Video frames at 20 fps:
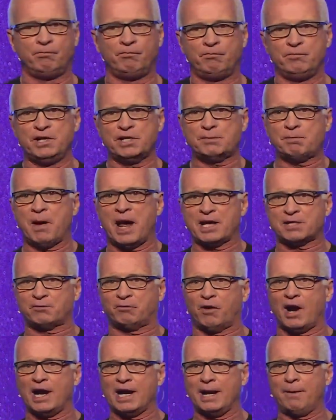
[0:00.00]
This past
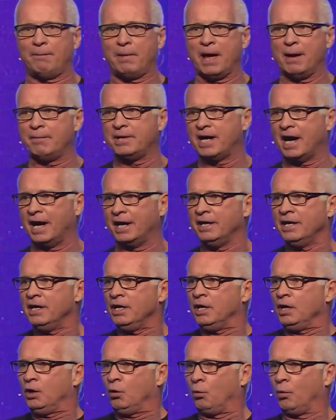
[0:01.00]
Friday, Pam and I
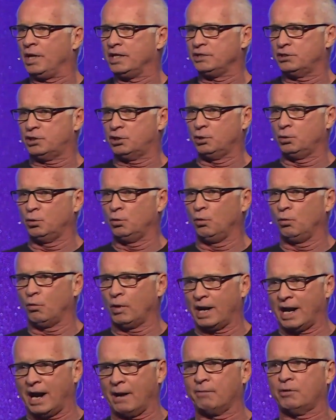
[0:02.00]
went to
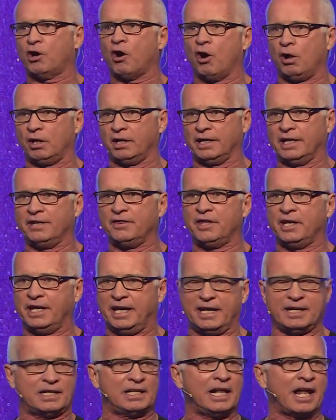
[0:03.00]
what I'm calling the
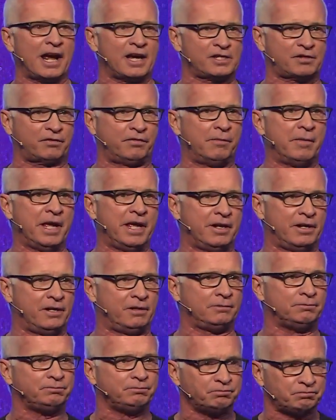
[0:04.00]
HIT class from
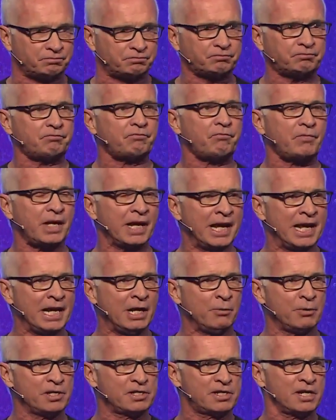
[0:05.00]
hell. And
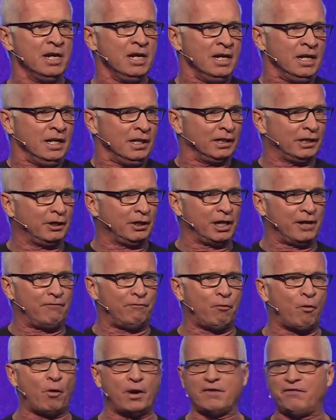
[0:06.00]
it was literally
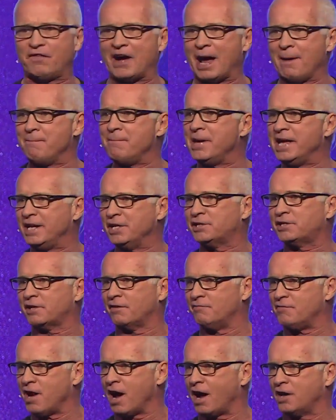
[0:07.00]
45 minutes
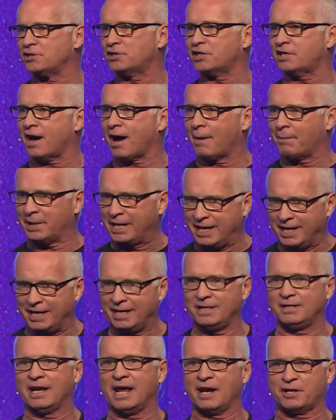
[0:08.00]
of nonstop
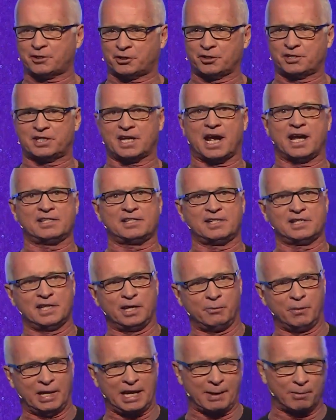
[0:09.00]
HIT exercises
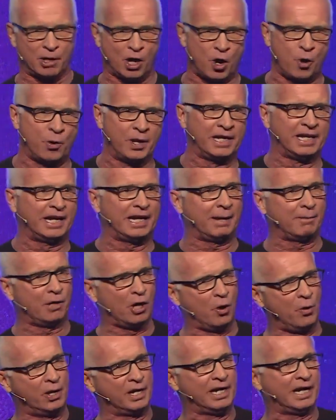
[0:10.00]
that we kept going and kept
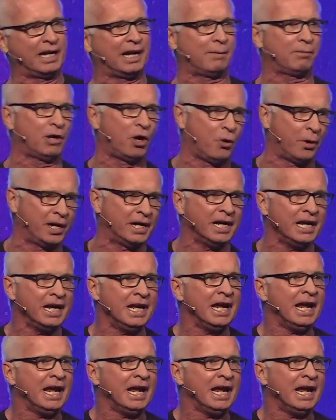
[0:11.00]
going and kept going.